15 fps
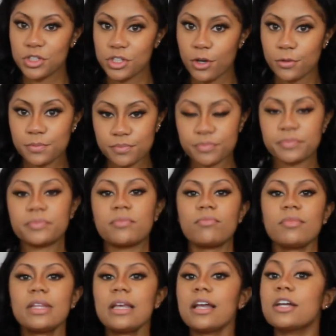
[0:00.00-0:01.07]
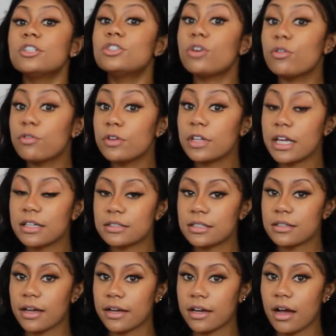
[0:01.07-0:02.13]
So don't forget
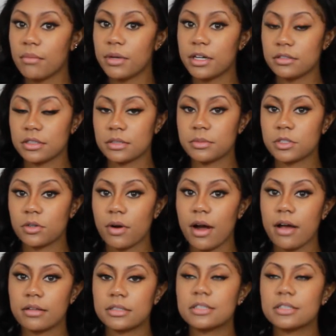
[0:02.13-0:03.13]
to like, comment, and subscribe.